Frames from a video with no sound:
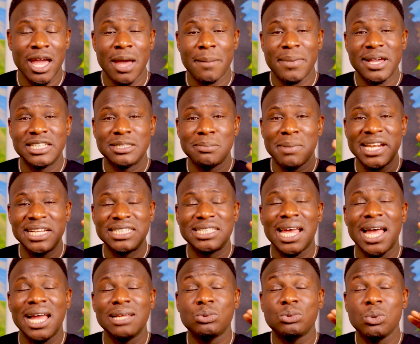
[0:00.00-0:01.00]
Because many
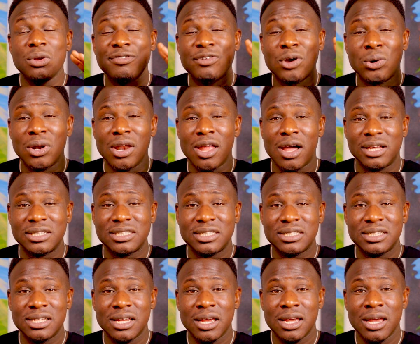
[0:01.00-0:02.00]
times we feel
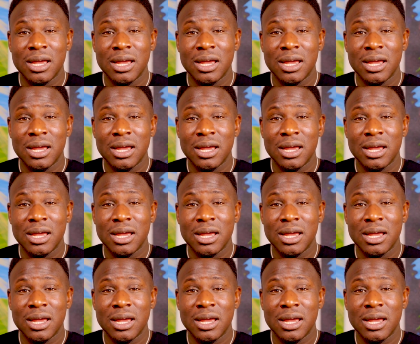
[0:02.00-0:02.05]
lost